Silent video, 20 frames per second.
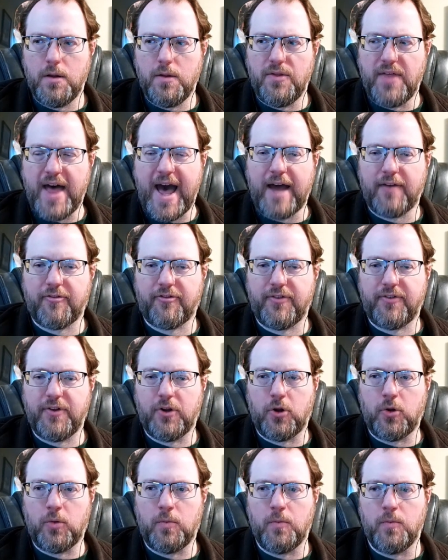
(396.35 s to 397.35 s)
that
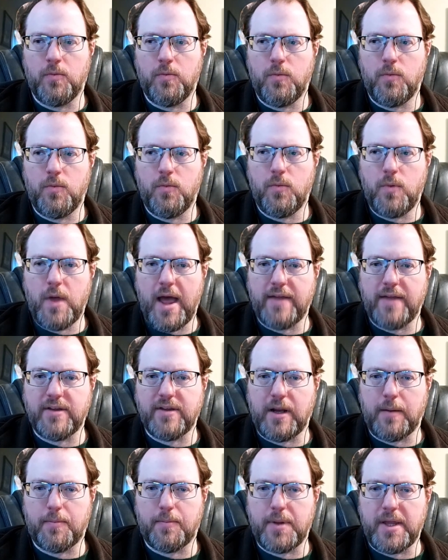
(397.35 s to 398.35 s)
film
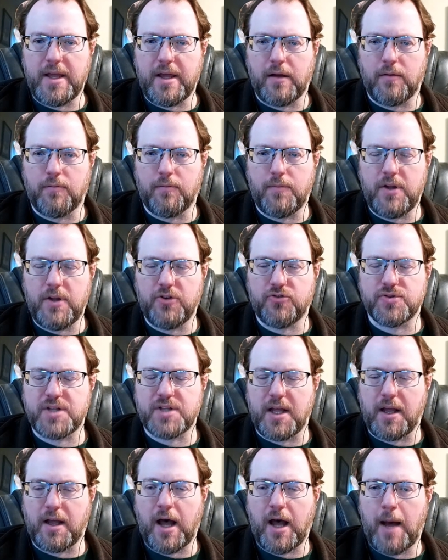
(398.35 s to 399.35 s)
ended up being an
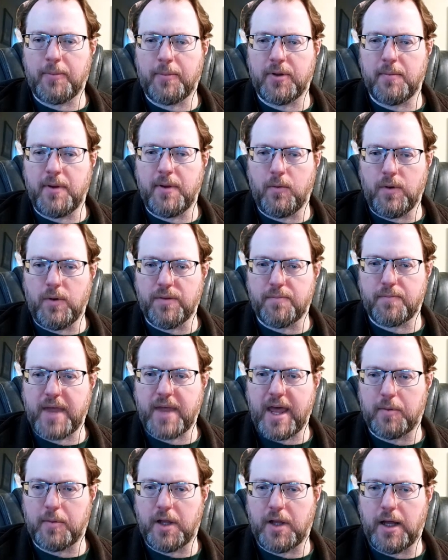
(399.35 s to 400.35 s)
interesting complement with
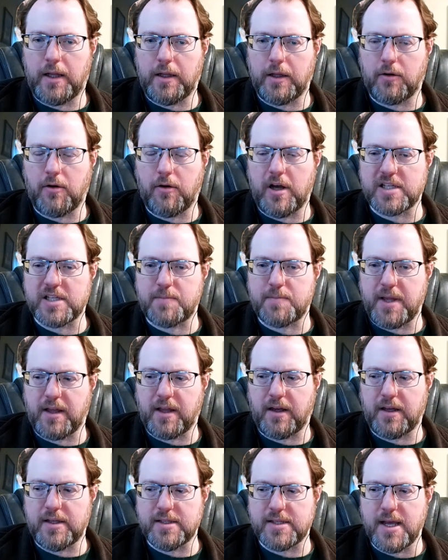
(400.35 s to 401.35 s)
Cannibal Holocaust
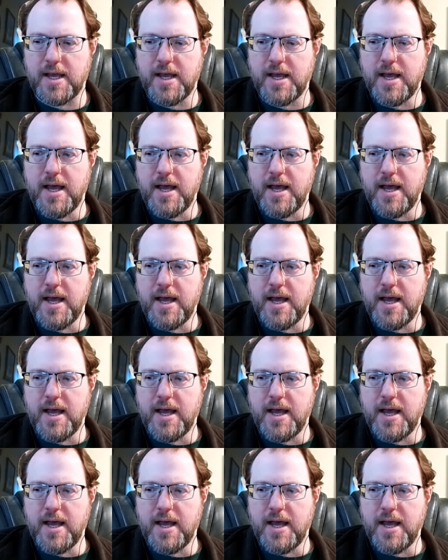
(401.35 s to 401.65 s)
because